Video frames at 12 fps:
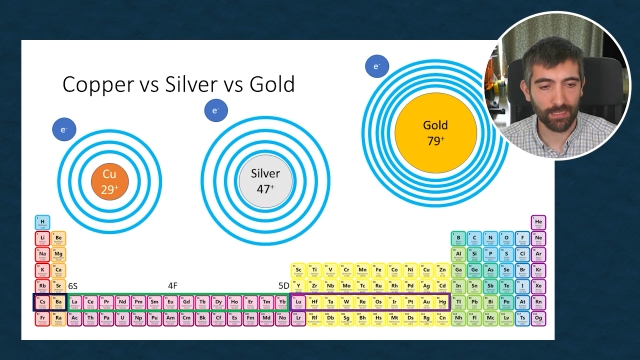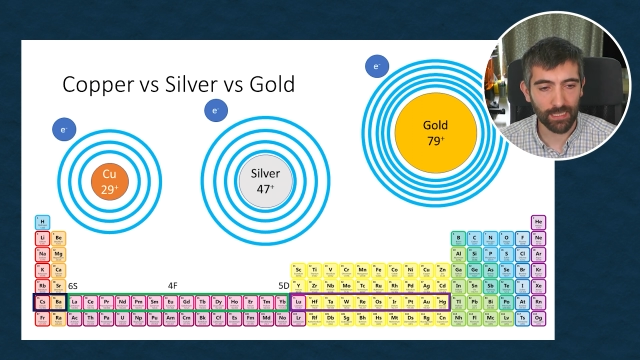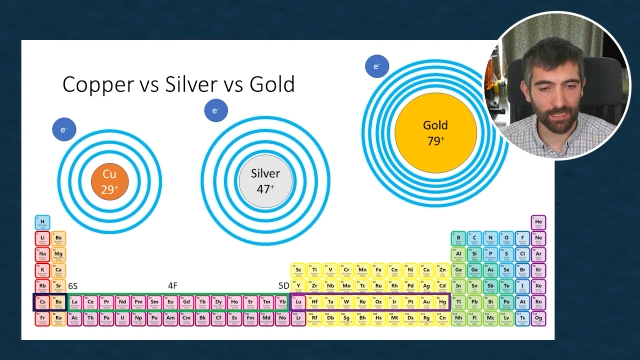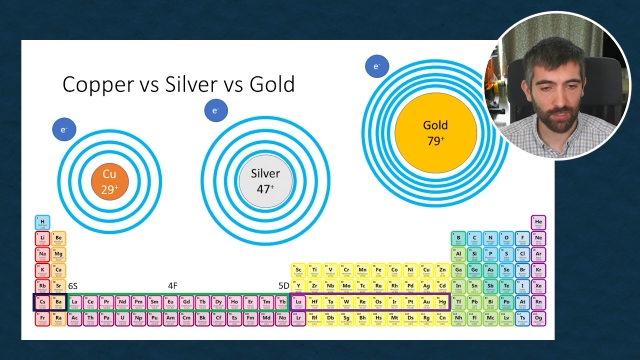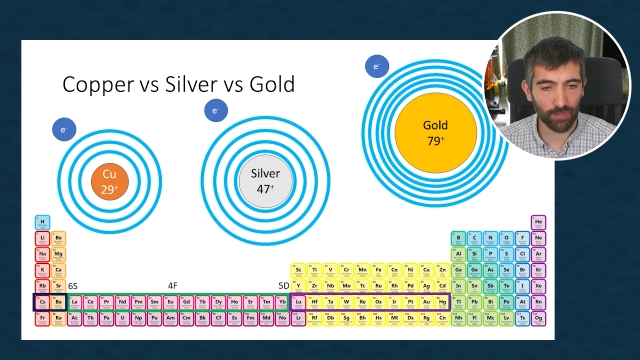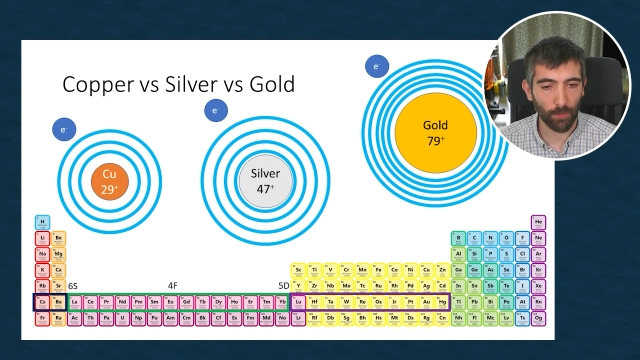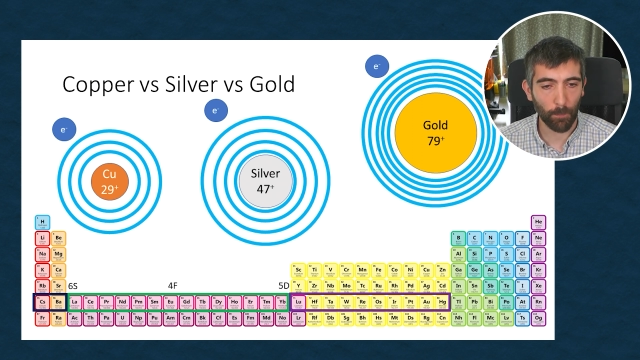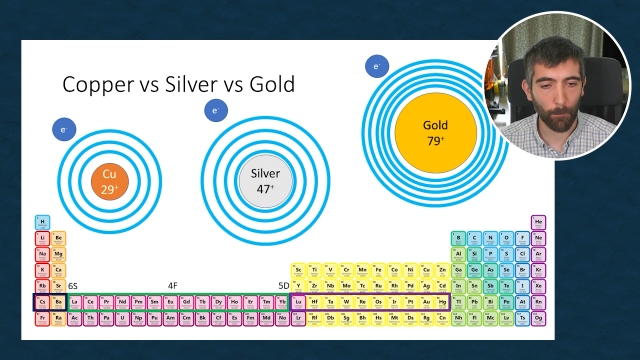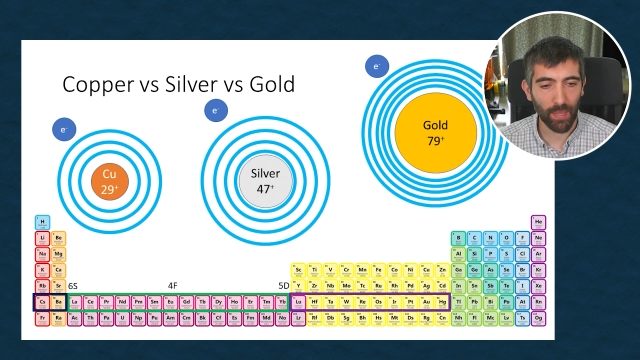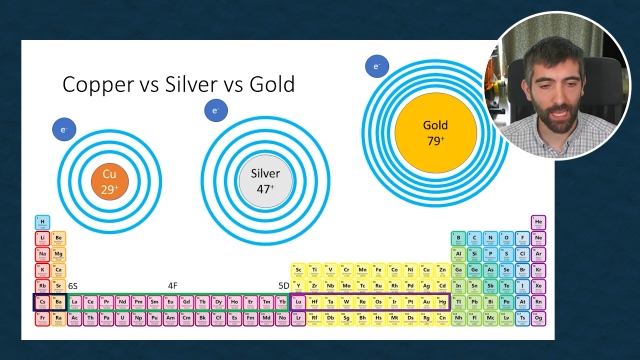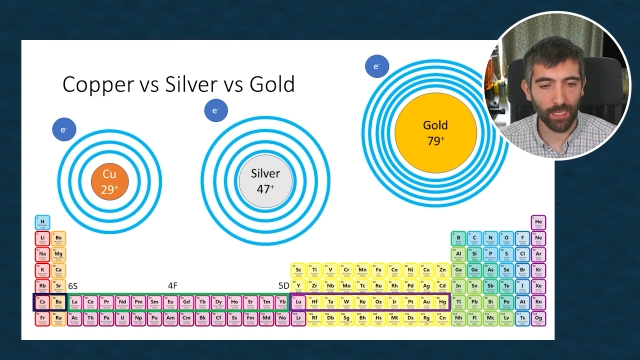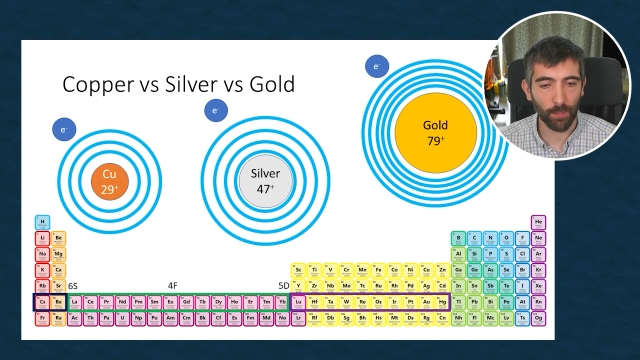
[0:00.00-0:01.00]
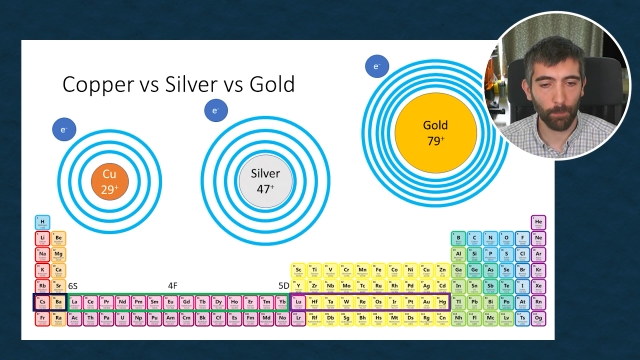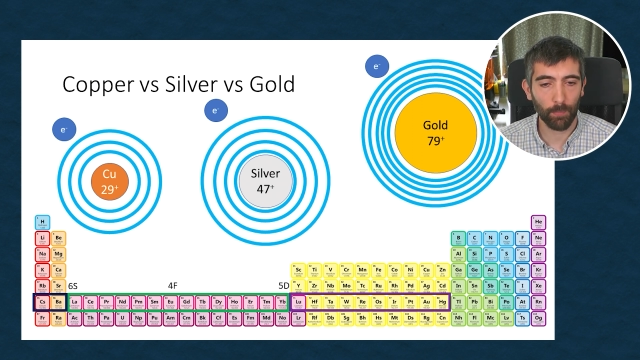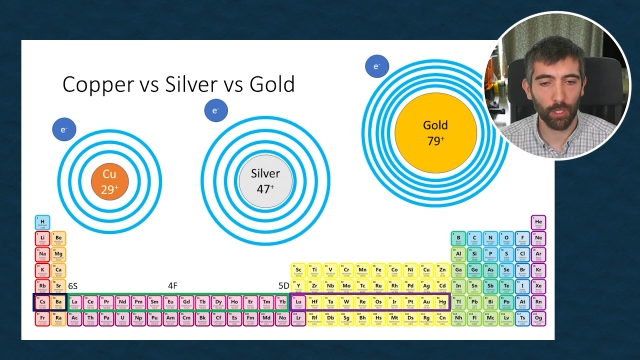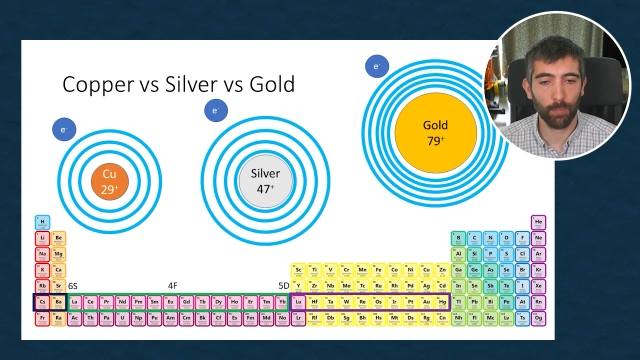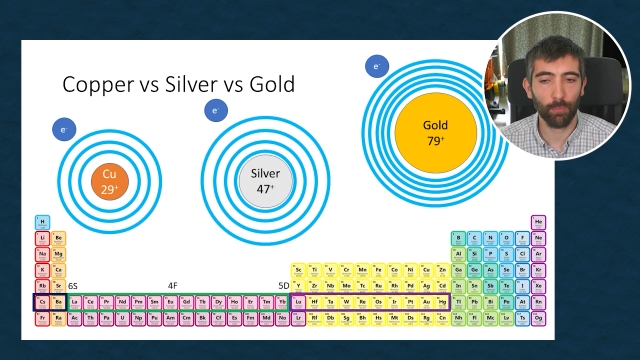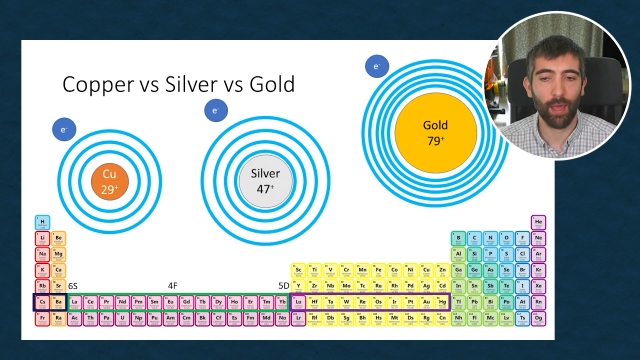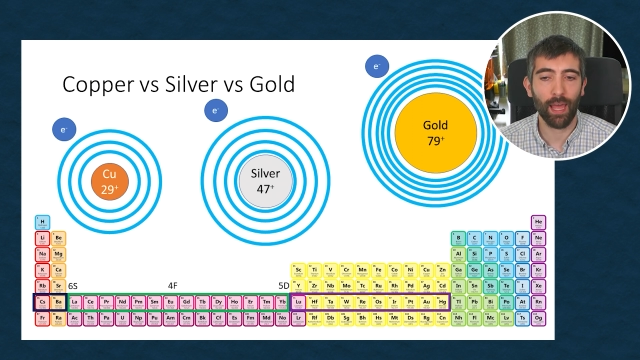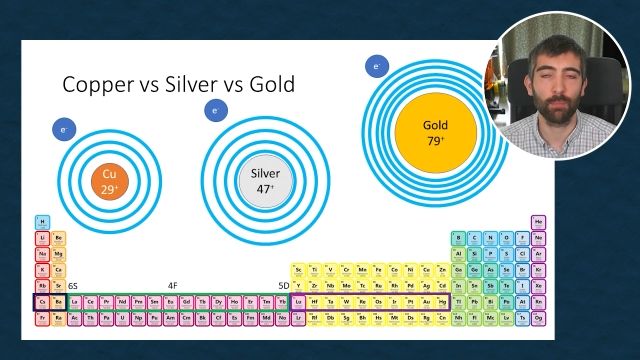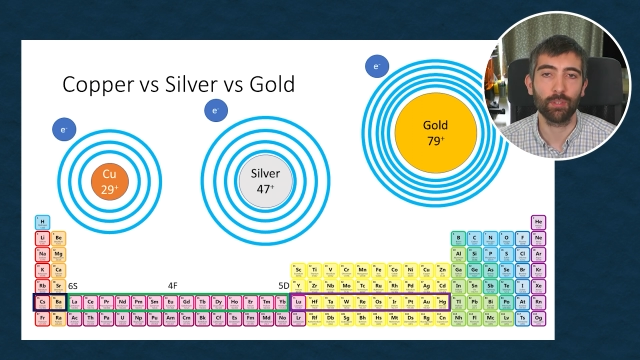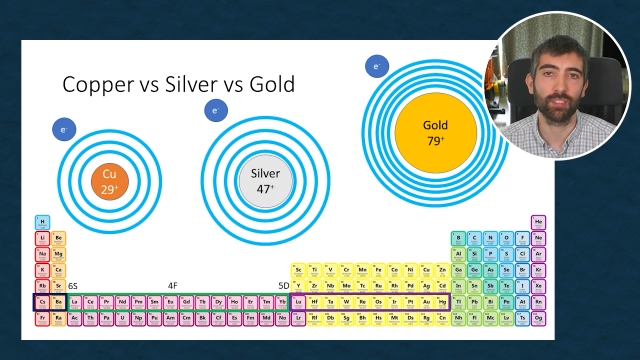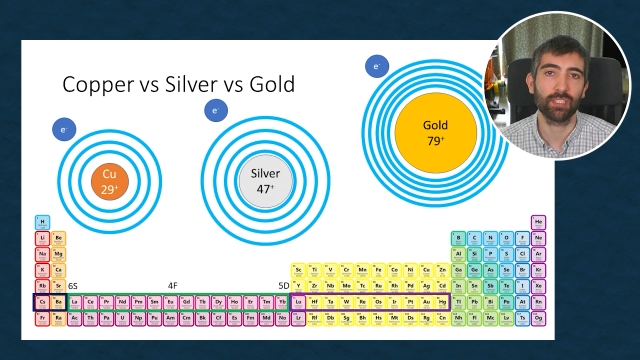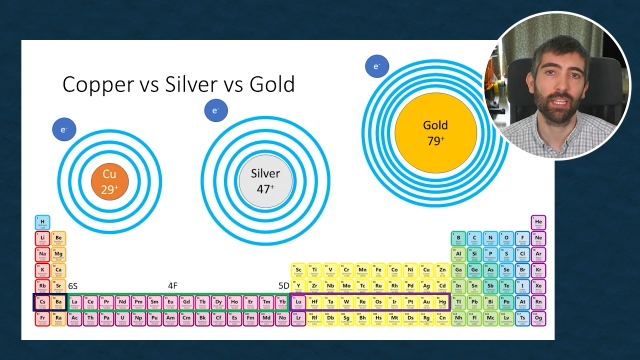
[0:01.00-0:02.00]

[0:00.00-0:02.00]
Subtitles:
these sort of pink and purple elements,